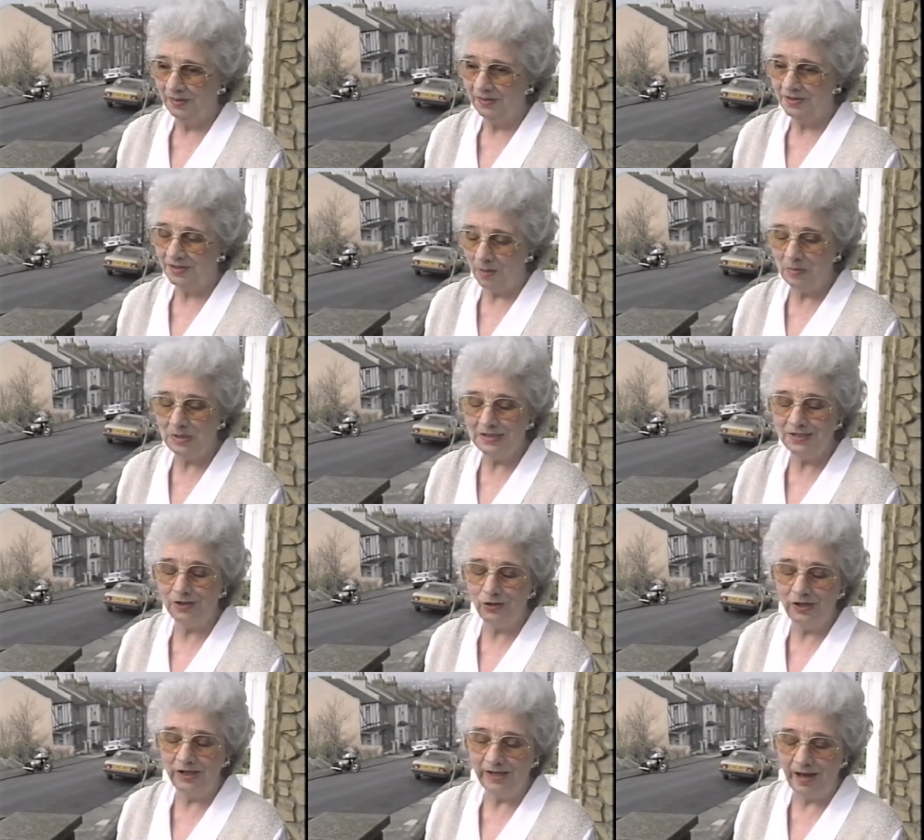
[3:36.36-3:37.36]
somebody
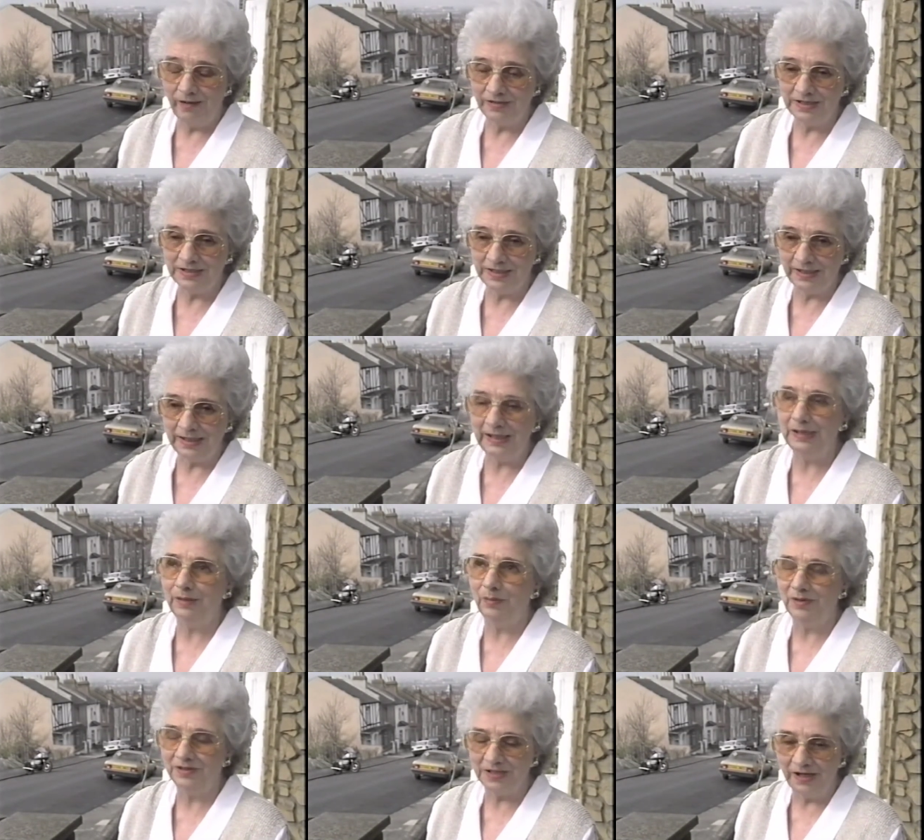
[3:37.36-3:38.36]
suddenly noticed that in
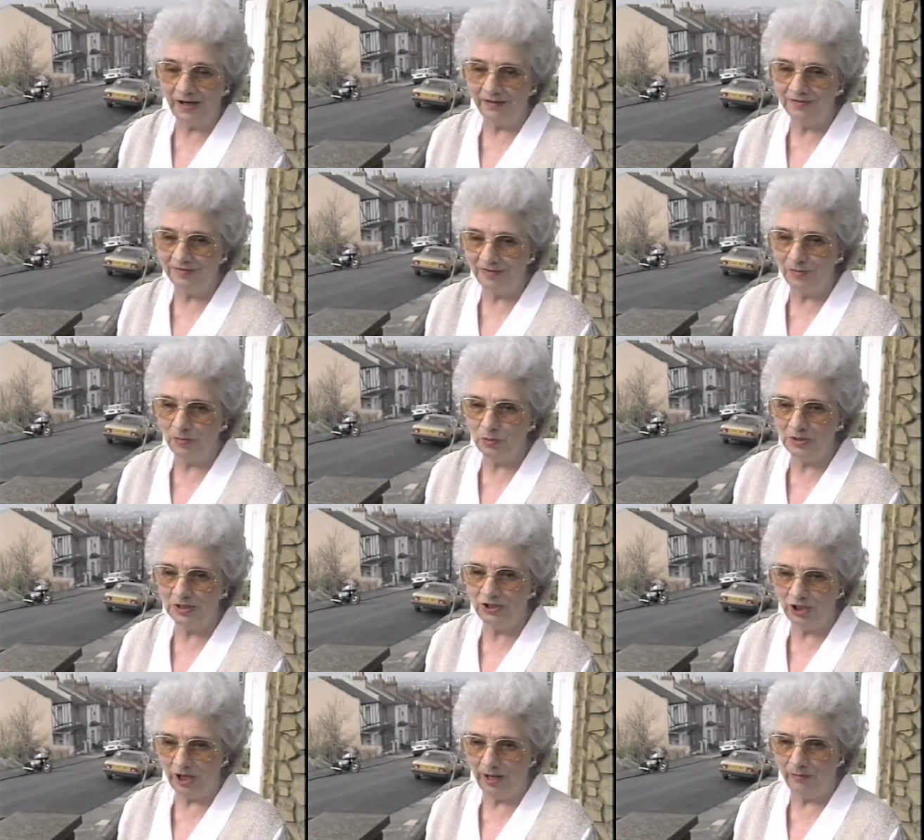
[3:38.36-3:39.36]
amongst a lot of them was a
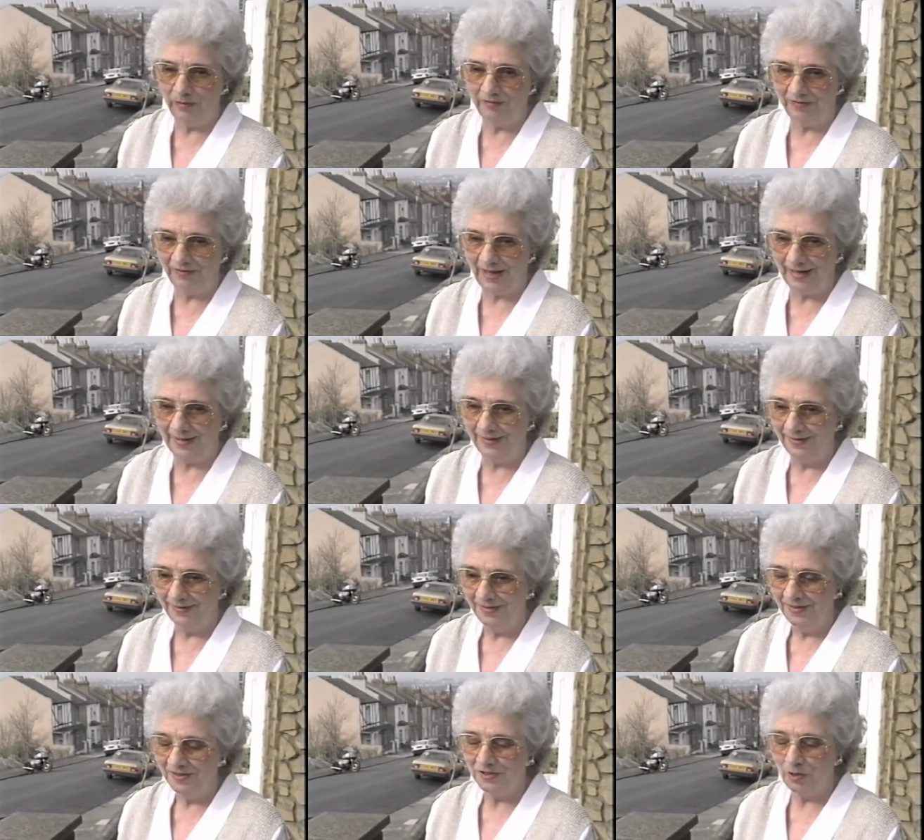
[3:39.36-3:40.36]
German flag.
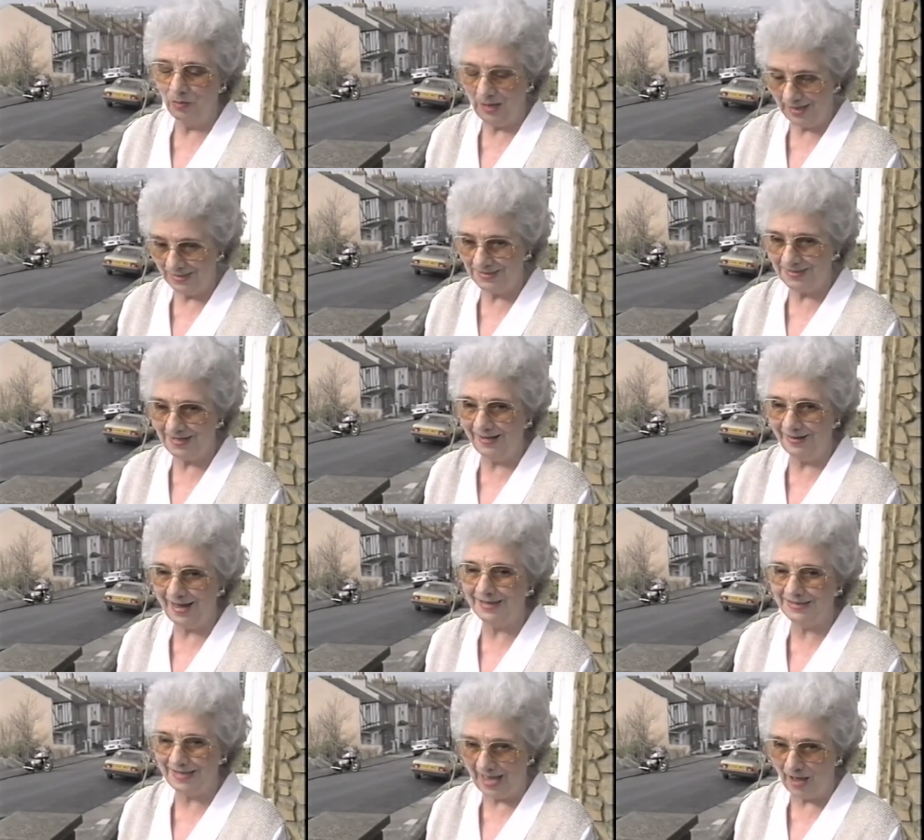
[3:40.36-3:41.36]
So we had to take
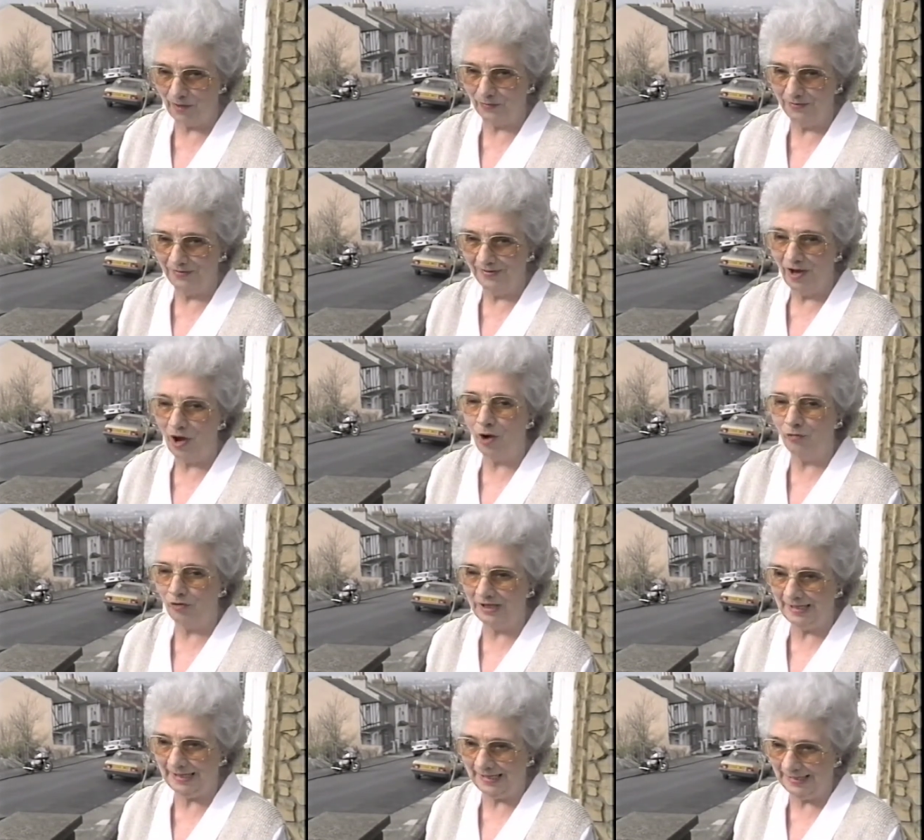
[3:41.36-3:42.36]
that down,
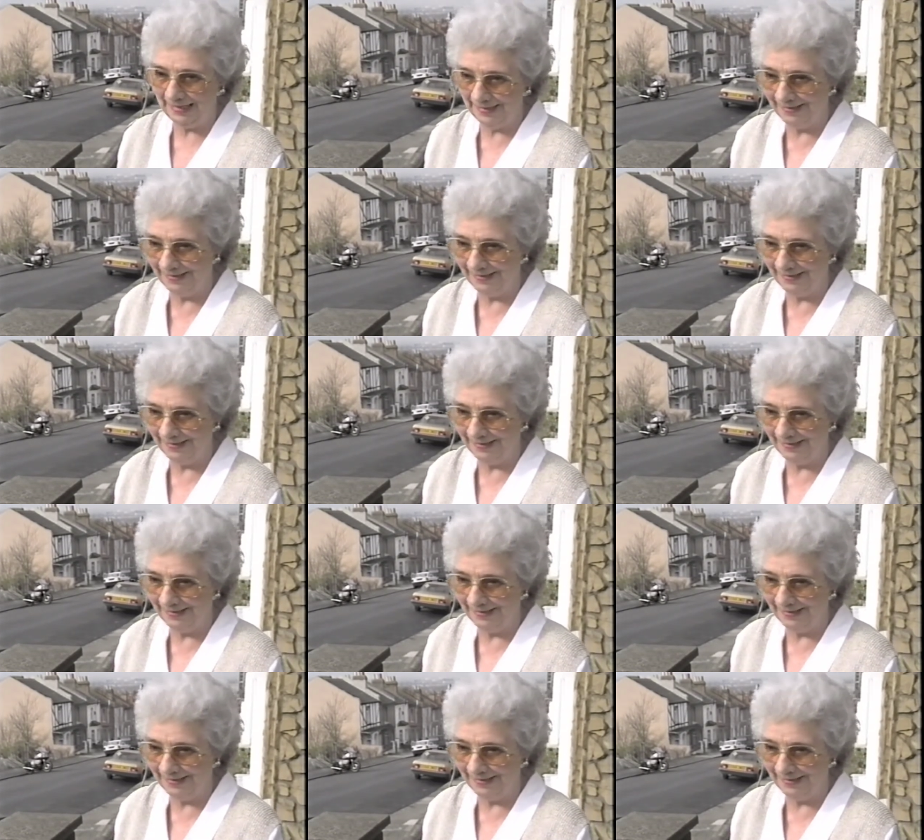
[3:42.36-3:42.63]
horridly.